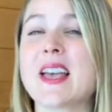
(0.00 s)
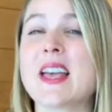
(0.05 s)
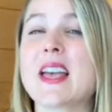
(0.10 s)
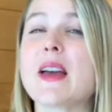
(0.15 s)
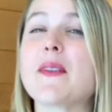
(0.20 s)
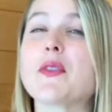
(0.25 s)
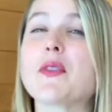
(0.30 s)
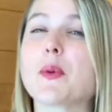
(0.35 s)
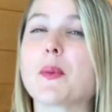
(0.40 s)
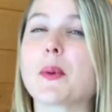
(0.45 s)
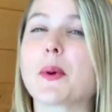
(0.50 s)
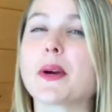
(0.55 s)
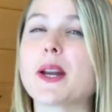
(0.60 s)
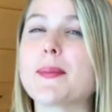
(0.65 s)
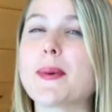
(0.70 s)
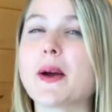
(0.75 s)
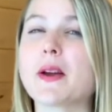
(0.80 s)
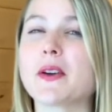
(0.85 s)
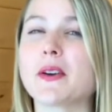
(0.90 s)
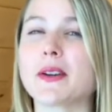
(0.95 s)
If you're worried
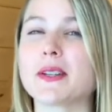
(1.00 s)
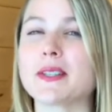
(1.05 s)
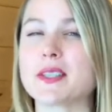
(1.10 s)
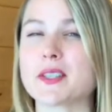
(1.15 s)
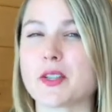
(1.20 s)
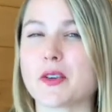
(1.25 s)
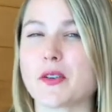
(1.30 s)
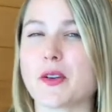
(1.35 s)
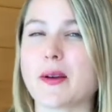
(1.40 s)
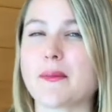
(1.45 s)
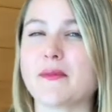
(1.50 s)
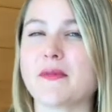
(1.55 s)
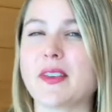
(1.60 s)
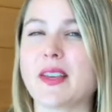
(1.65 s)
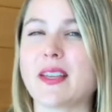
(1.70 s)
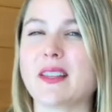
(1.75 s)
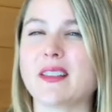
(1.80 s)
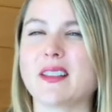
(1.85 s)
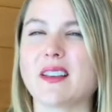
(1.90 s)
about your Instagram feed